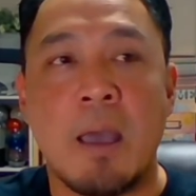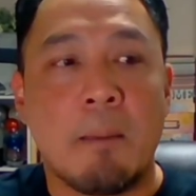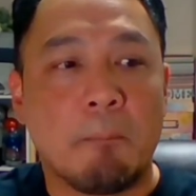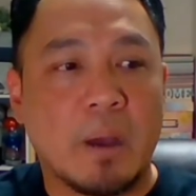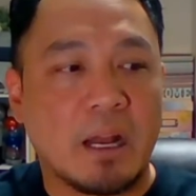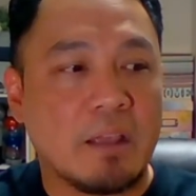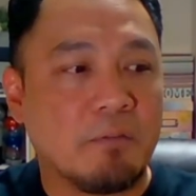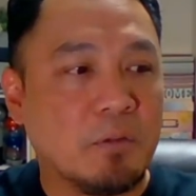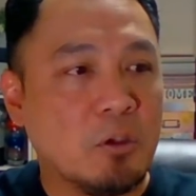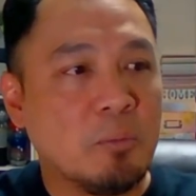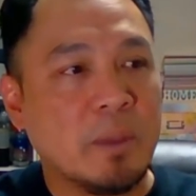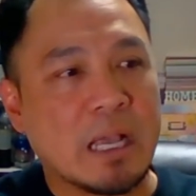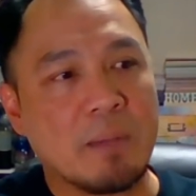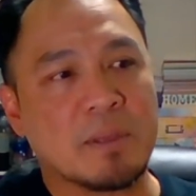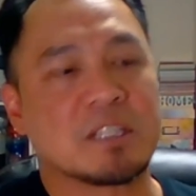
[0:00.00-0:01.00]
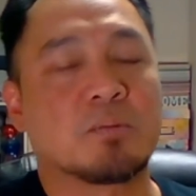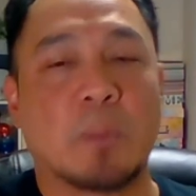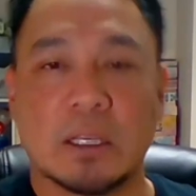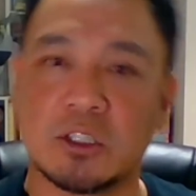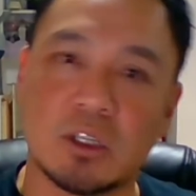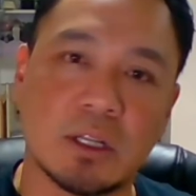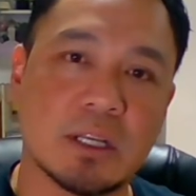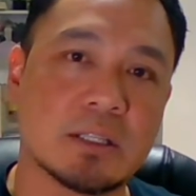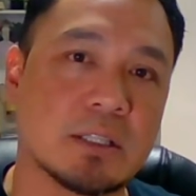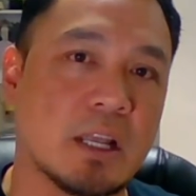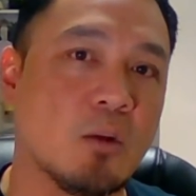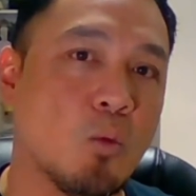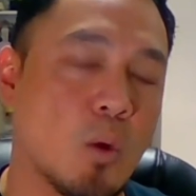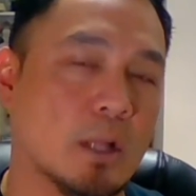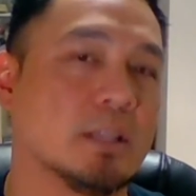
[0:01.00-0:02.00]
But if you become a specialist
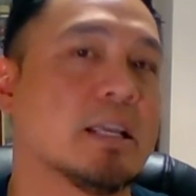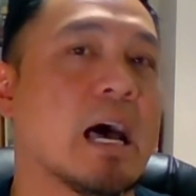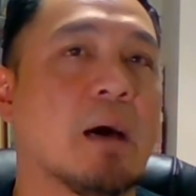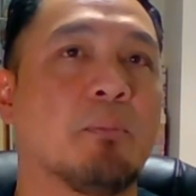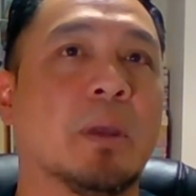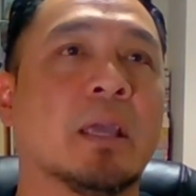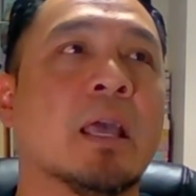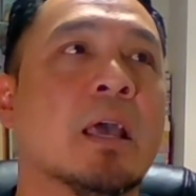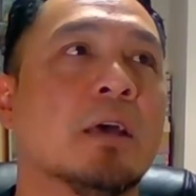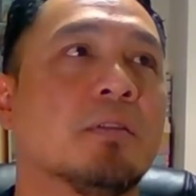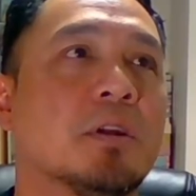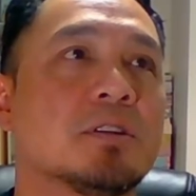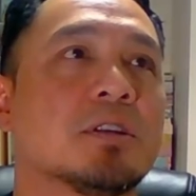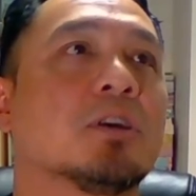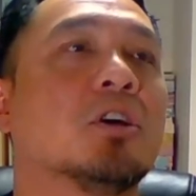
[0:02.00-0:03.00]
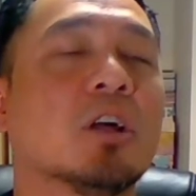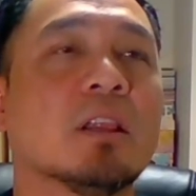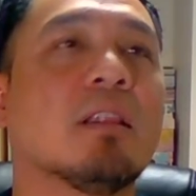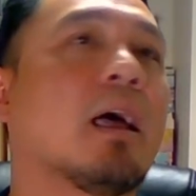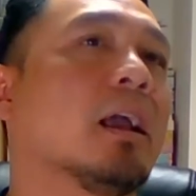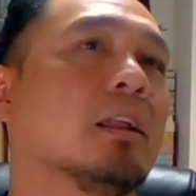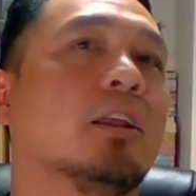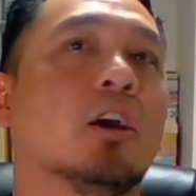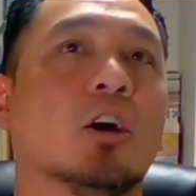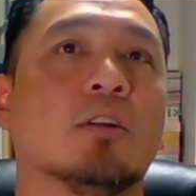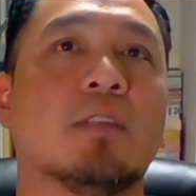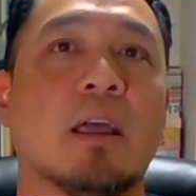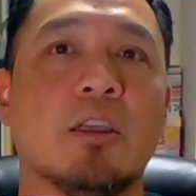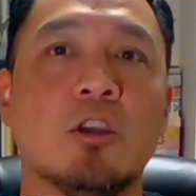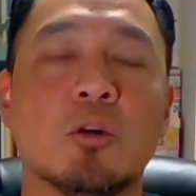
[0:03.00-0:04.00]
in one topic, there's a good
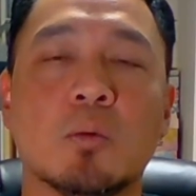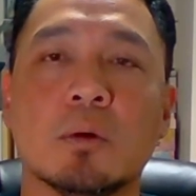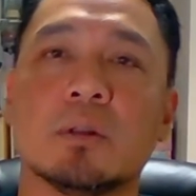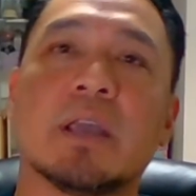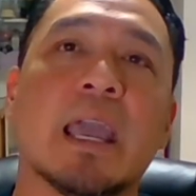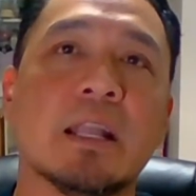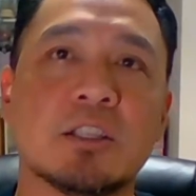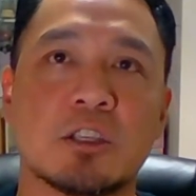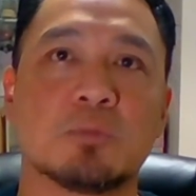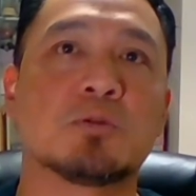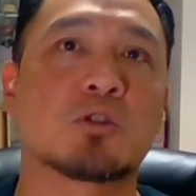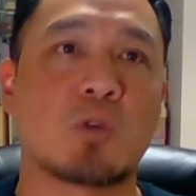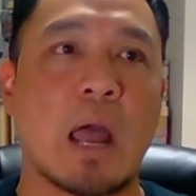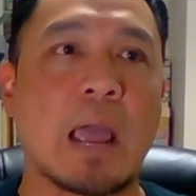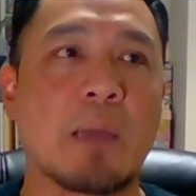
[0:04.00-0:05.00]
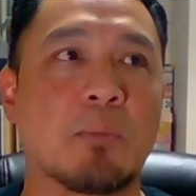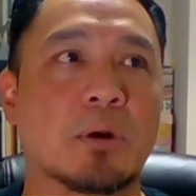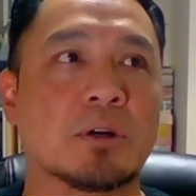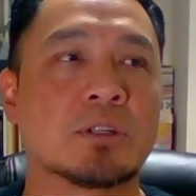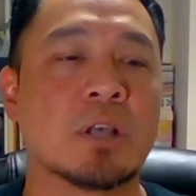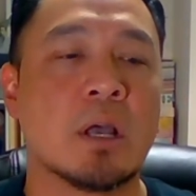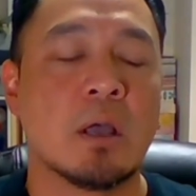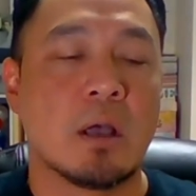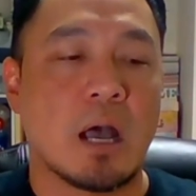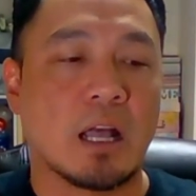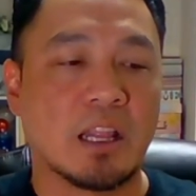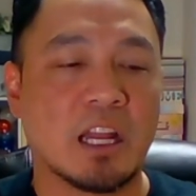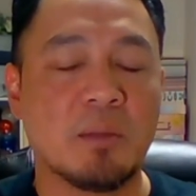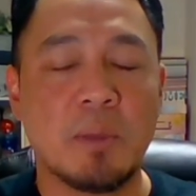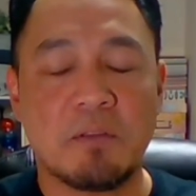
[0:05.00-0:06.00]
likelihood that you will gain subscribers a
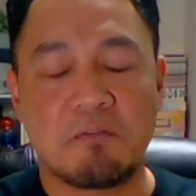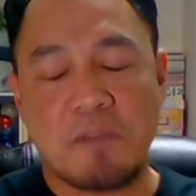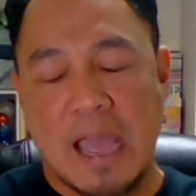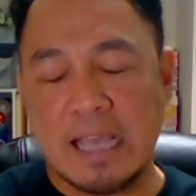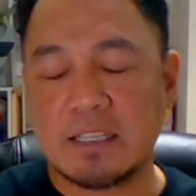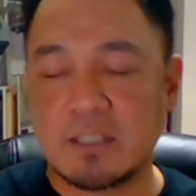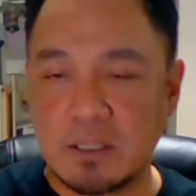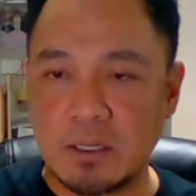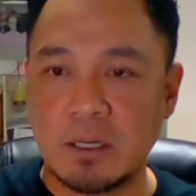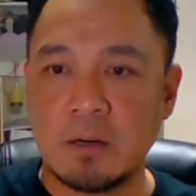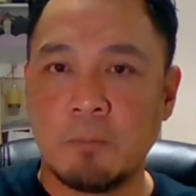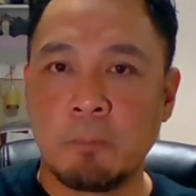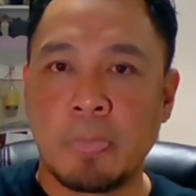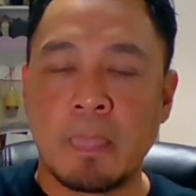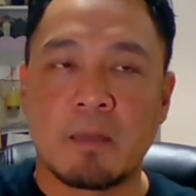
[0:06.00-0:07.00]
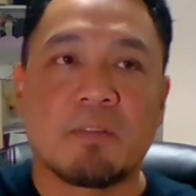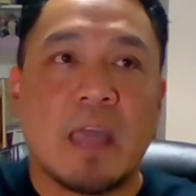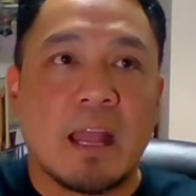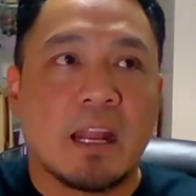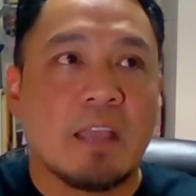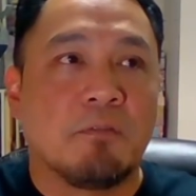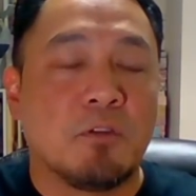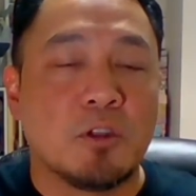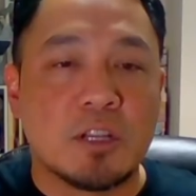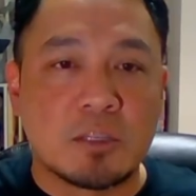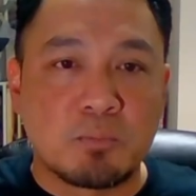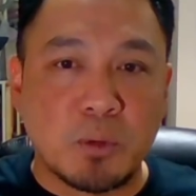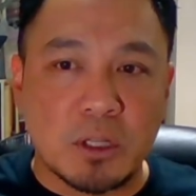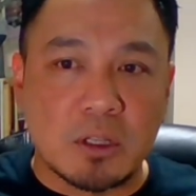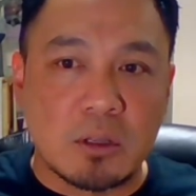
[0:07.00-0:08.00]
little bit faster than if you
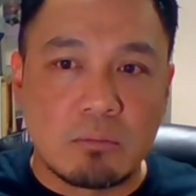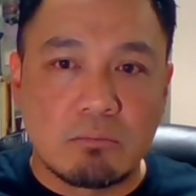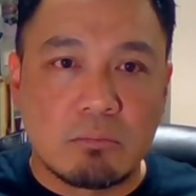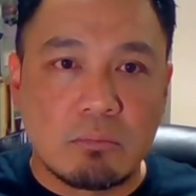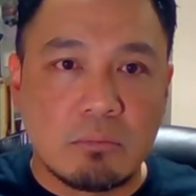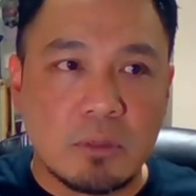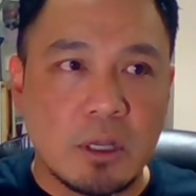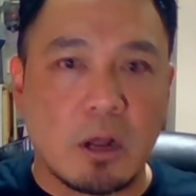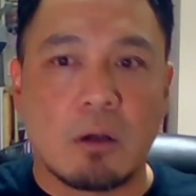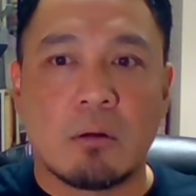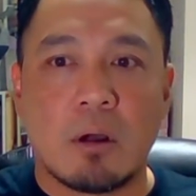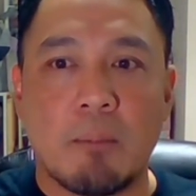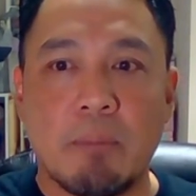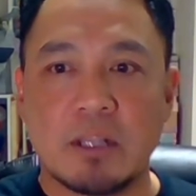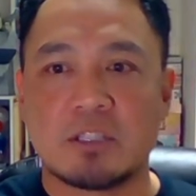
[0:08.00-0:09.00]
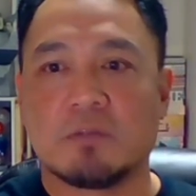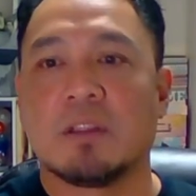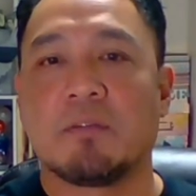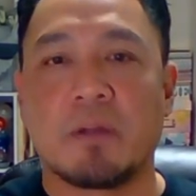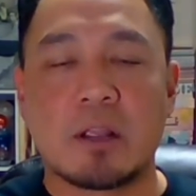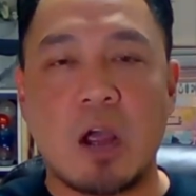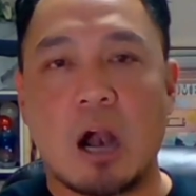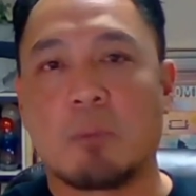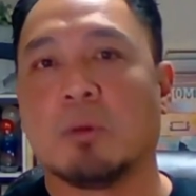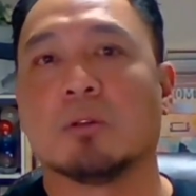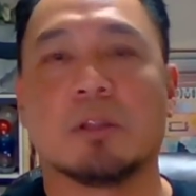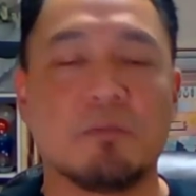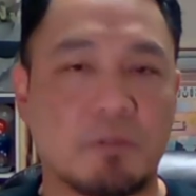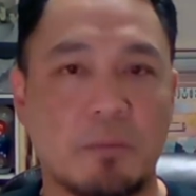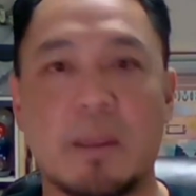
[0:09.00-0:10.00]
just put a bunch of different
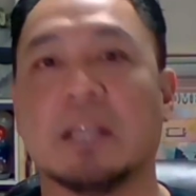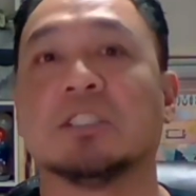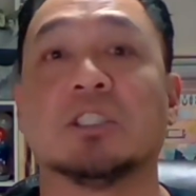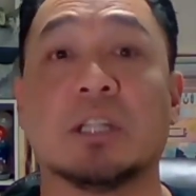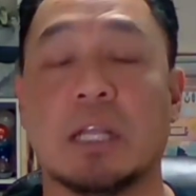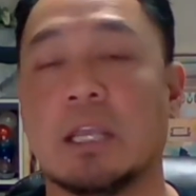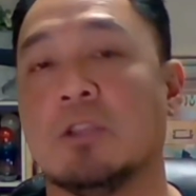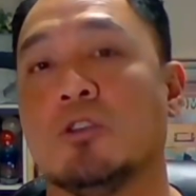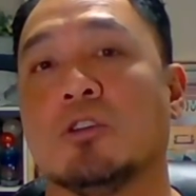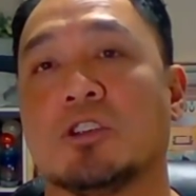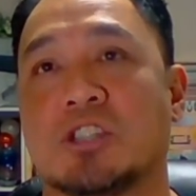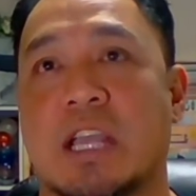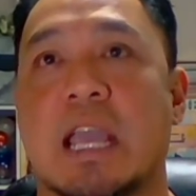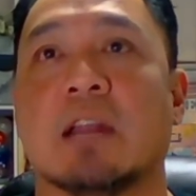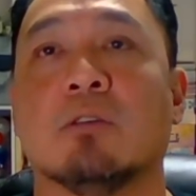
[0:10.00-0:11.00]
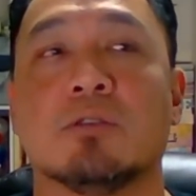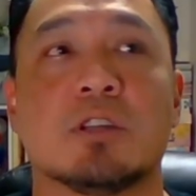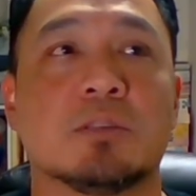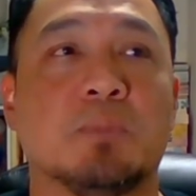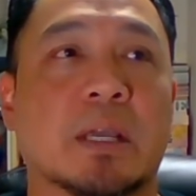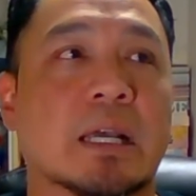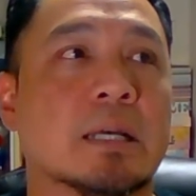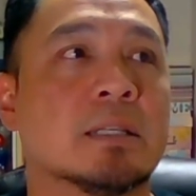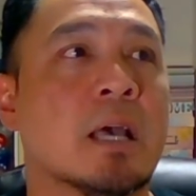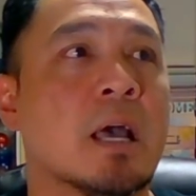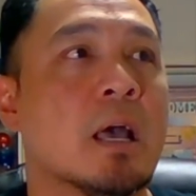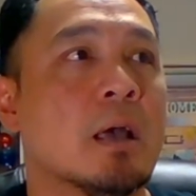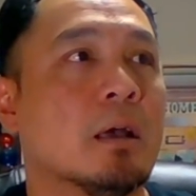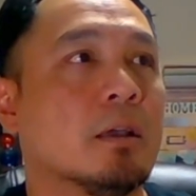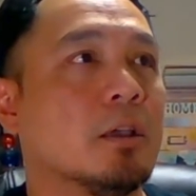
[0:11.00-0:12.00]
garbled information in your channel, just because
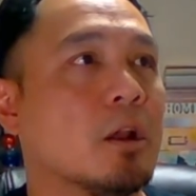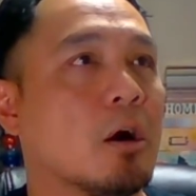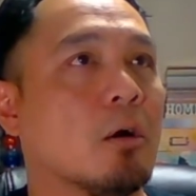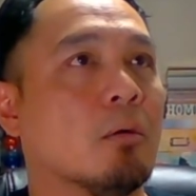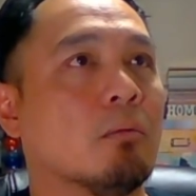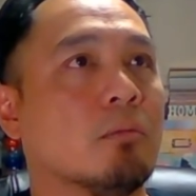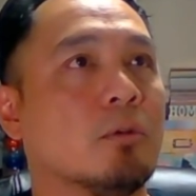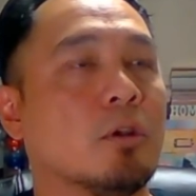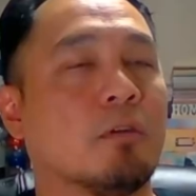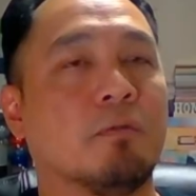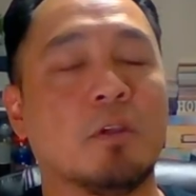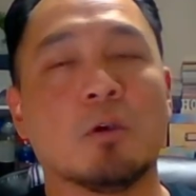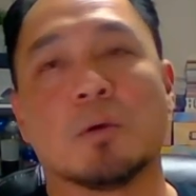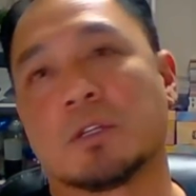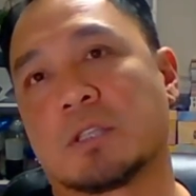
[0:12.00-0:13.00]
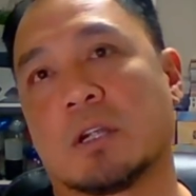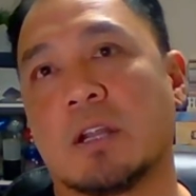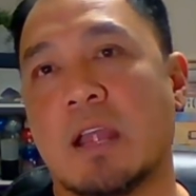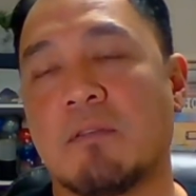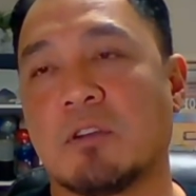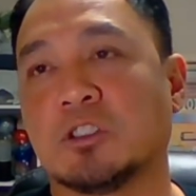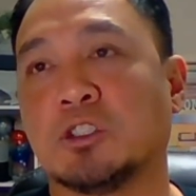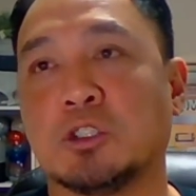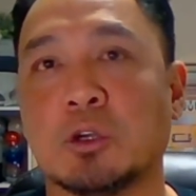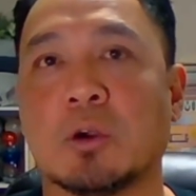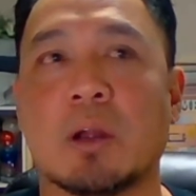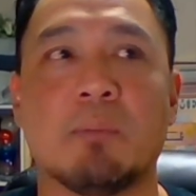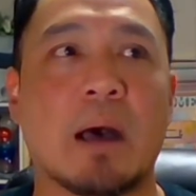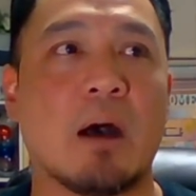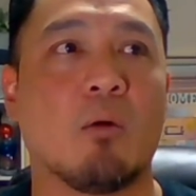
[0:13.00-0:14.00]
your viewers are never sure
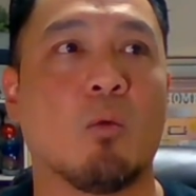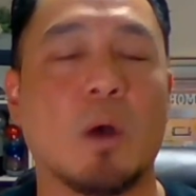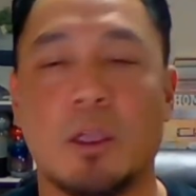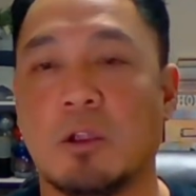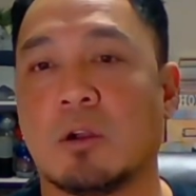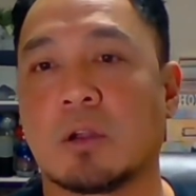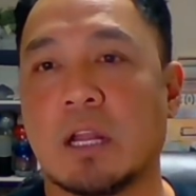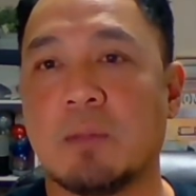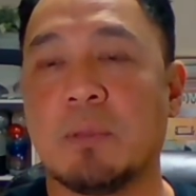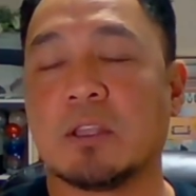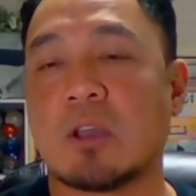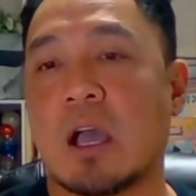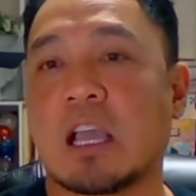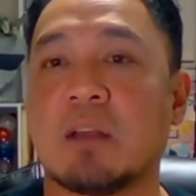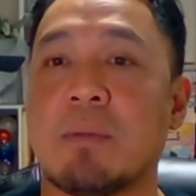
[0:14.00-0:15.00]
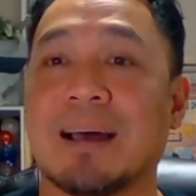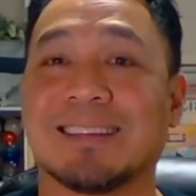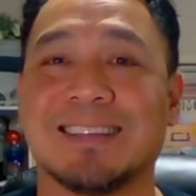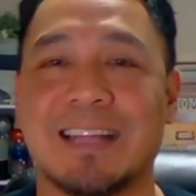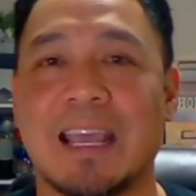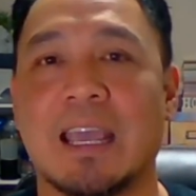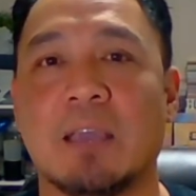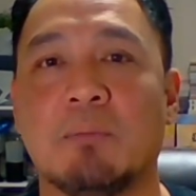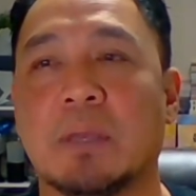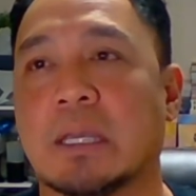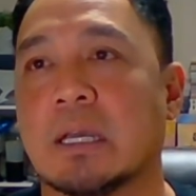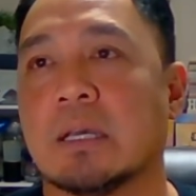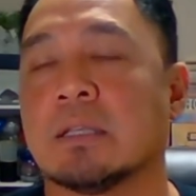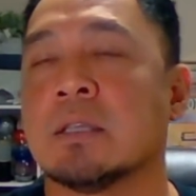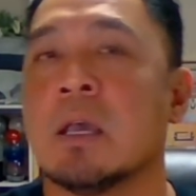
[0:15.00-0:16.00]
about what you're going to be talking about today
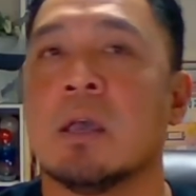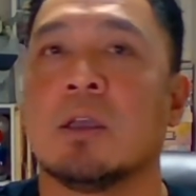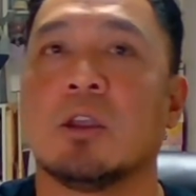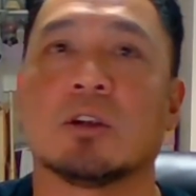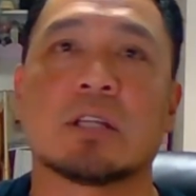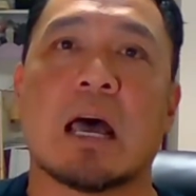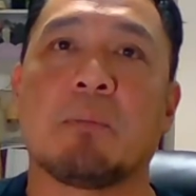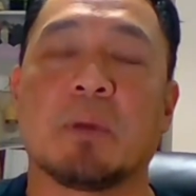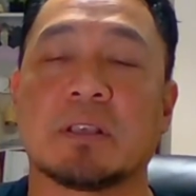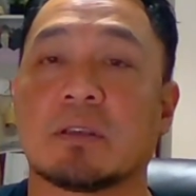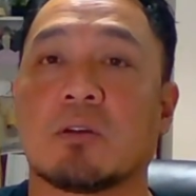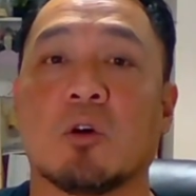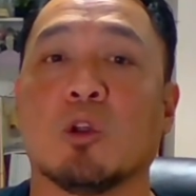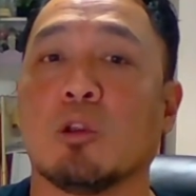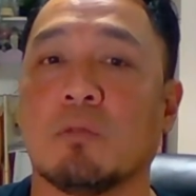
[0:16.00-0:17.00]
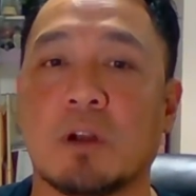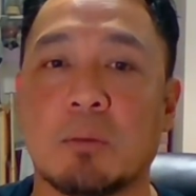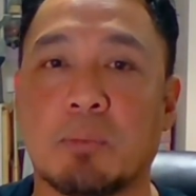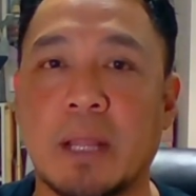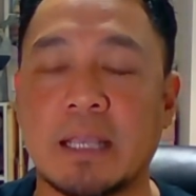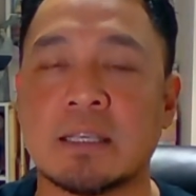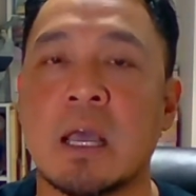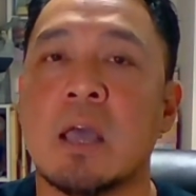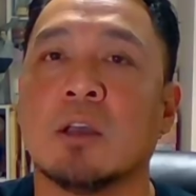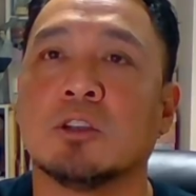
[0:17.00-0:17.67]
because your topics are all over the place.